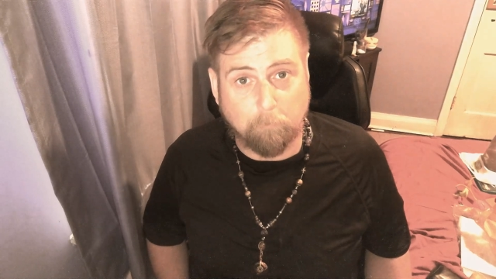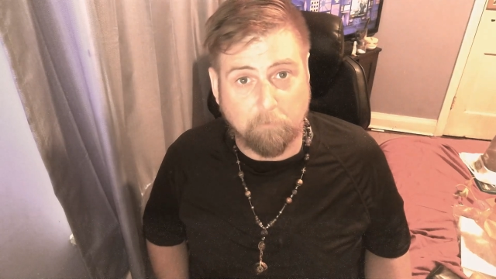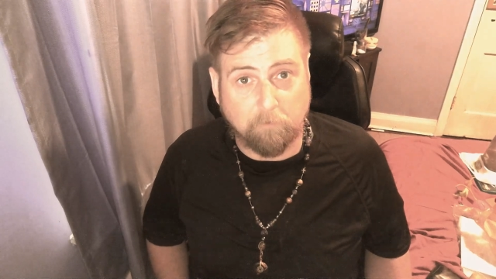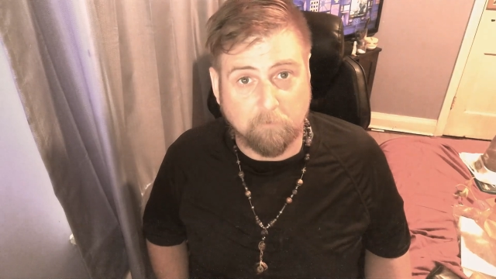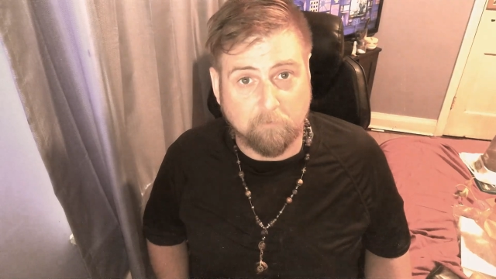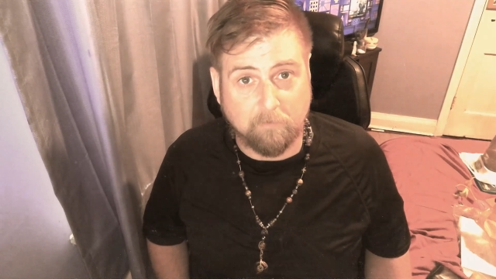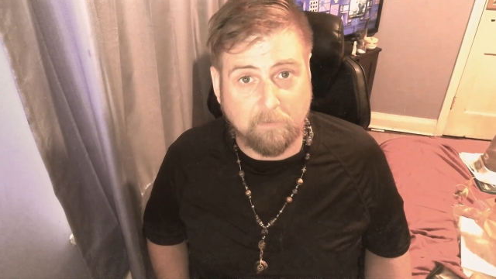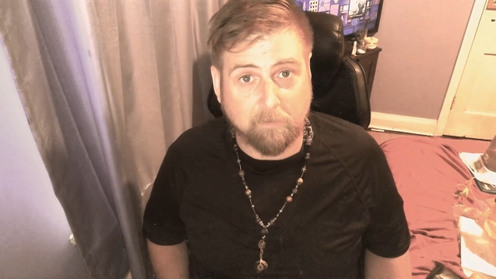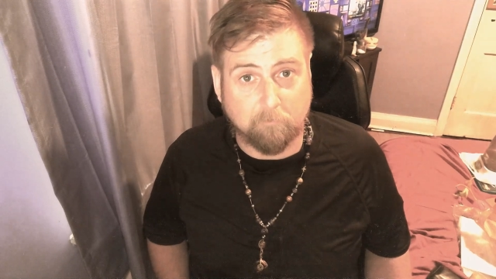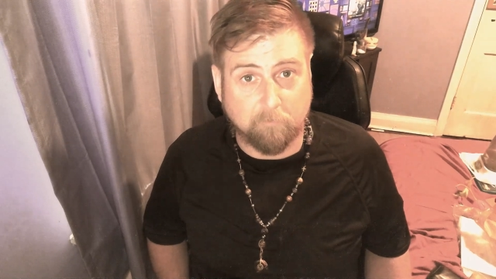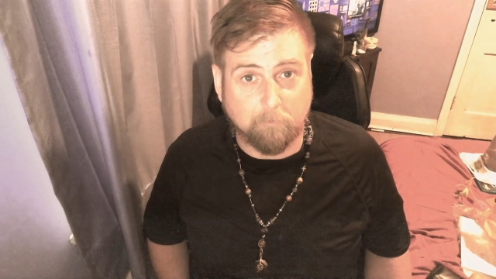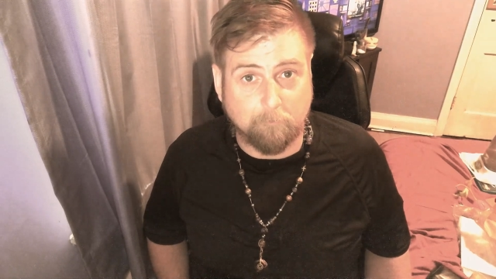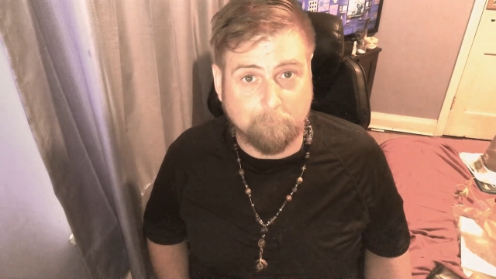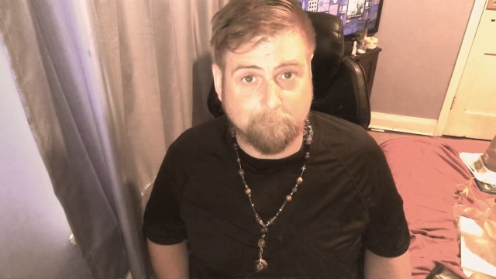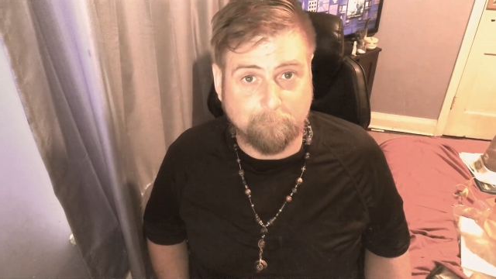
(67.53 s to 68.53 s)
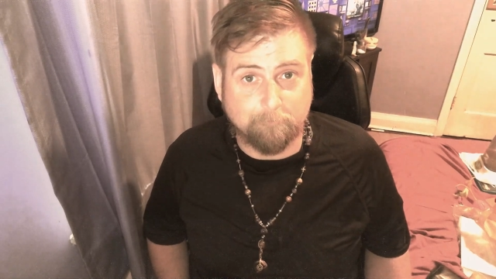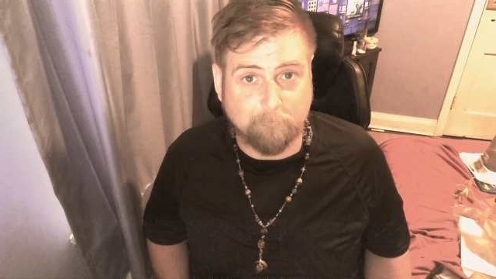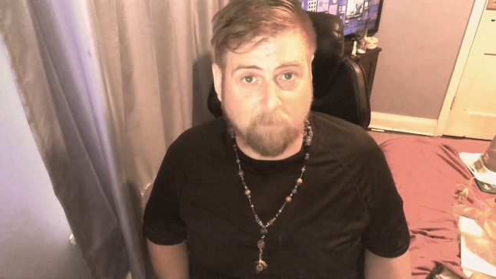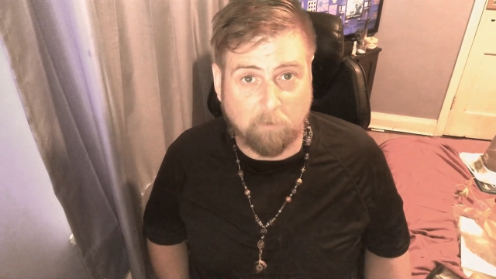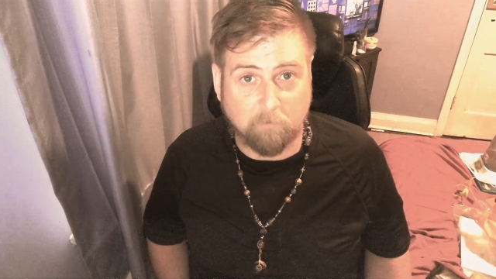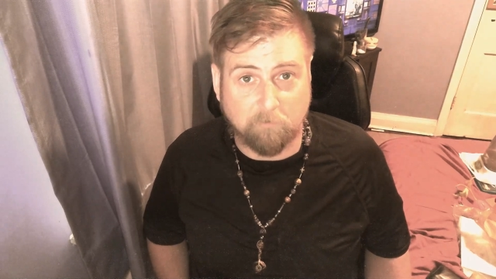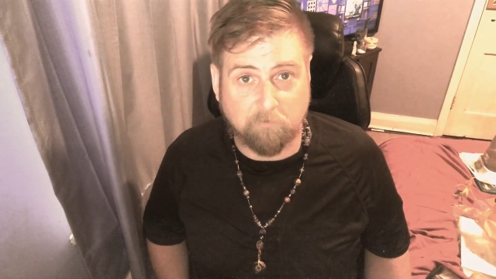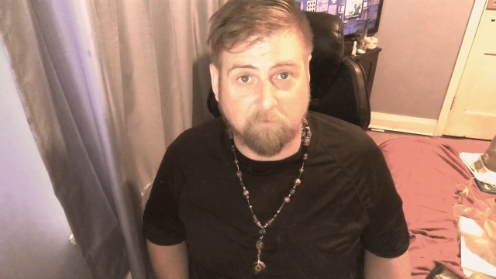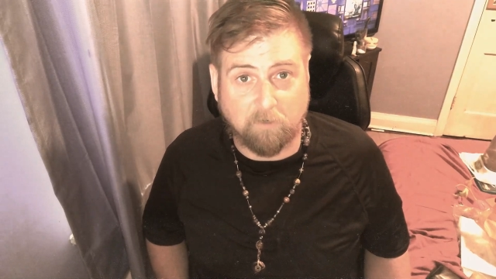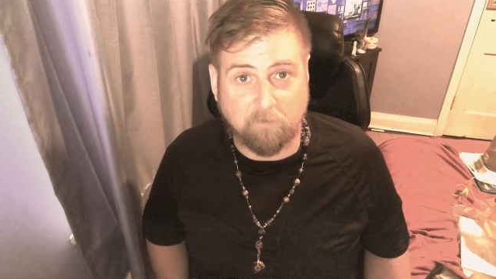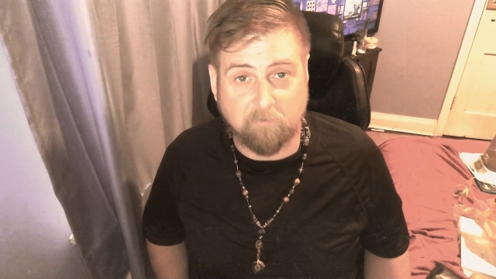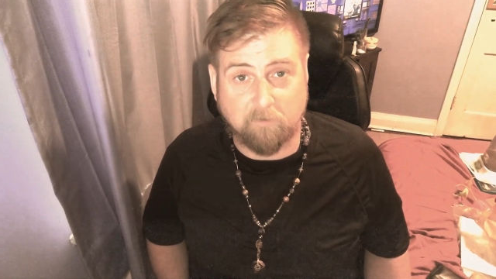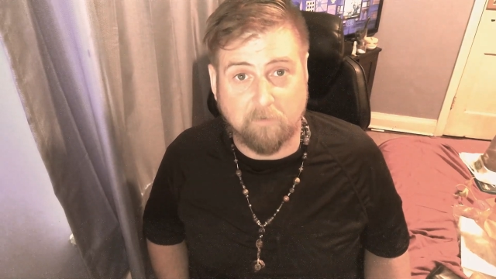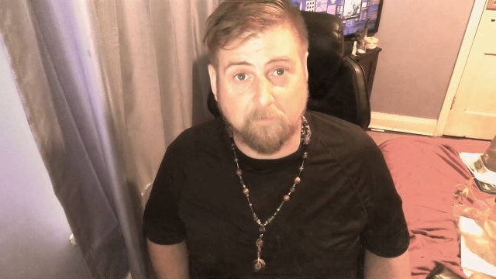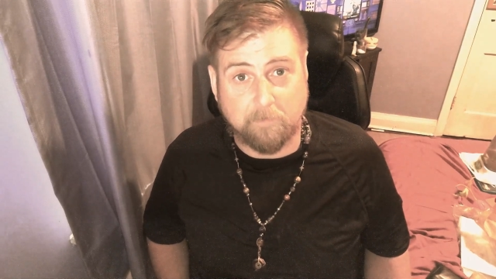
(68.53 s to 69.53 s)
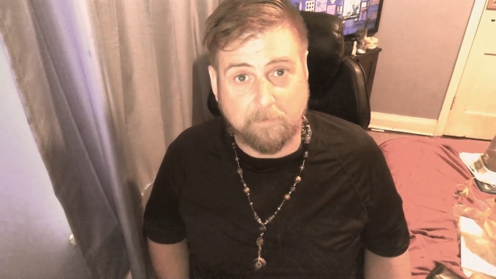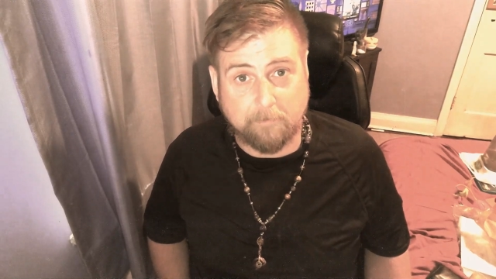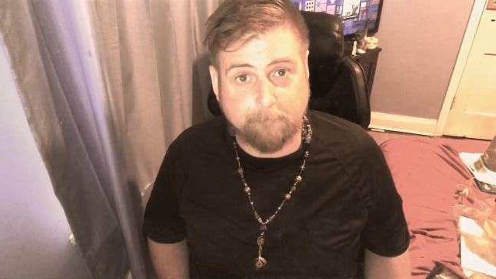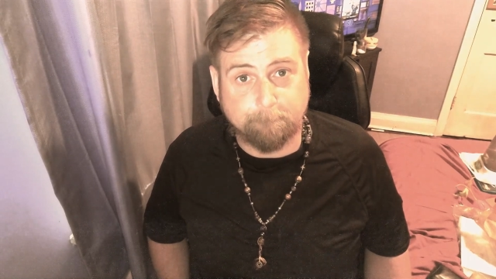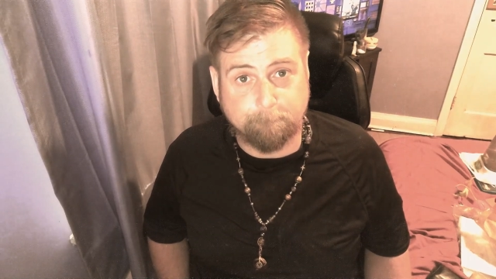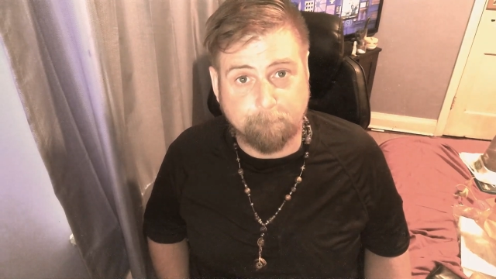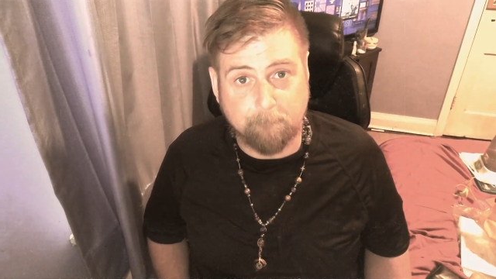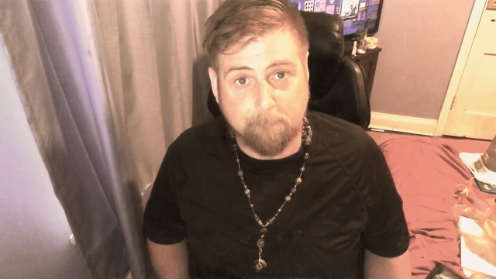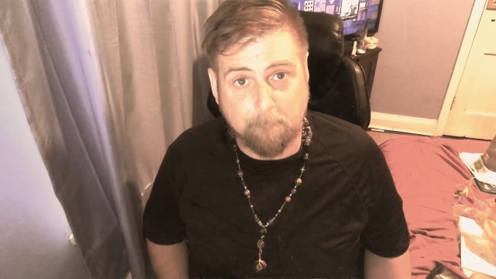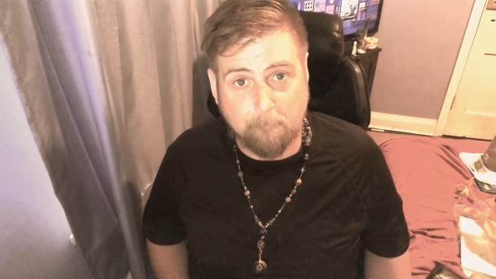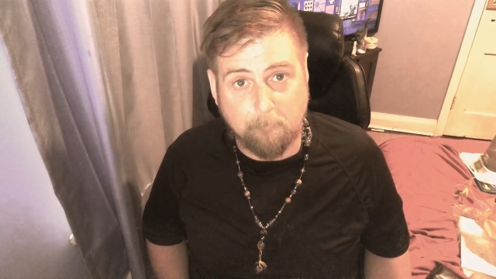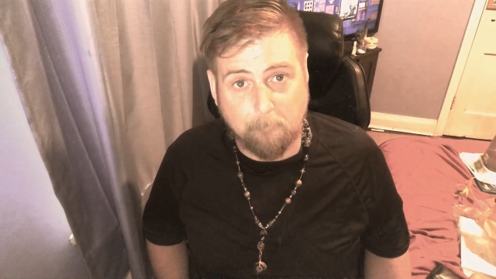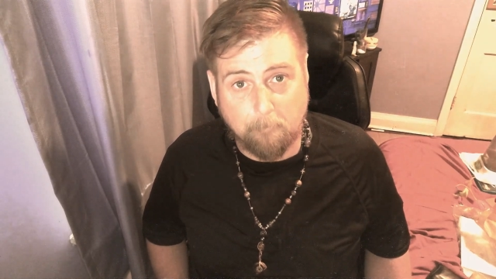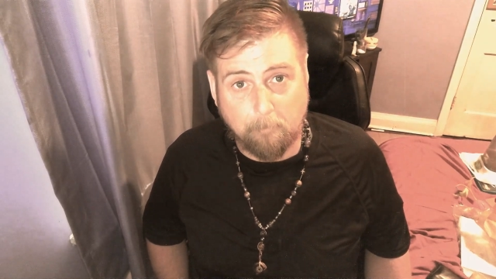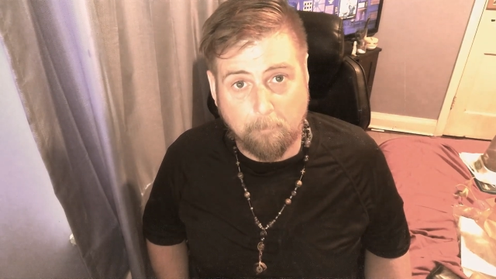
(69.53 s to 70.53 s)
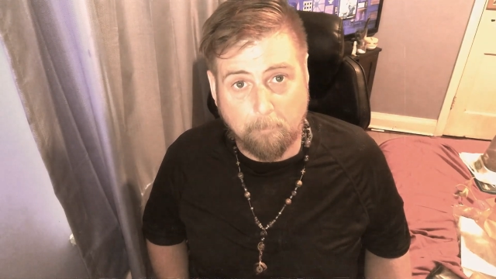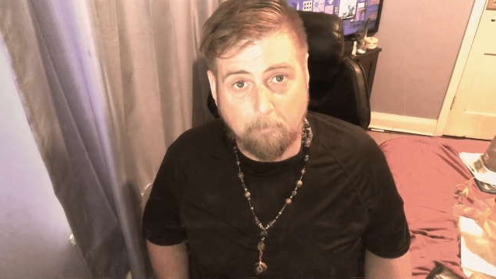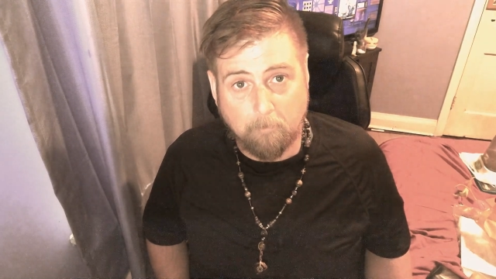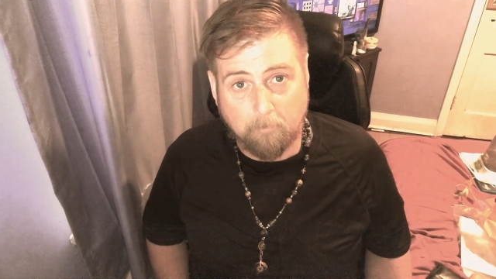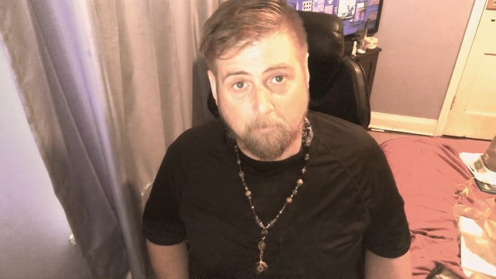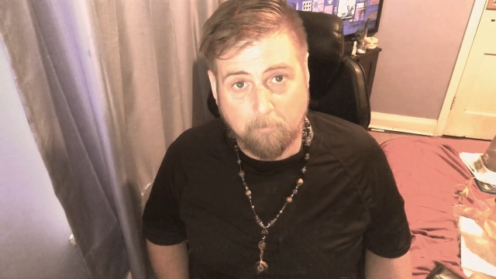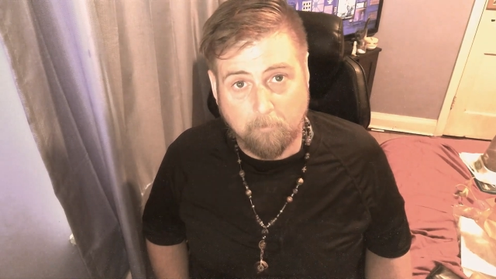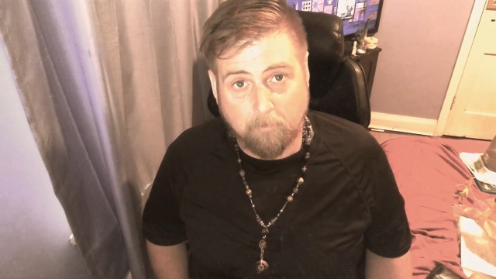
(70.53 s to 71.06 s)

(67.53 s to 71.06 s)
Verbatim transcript: years later all the stress and everything.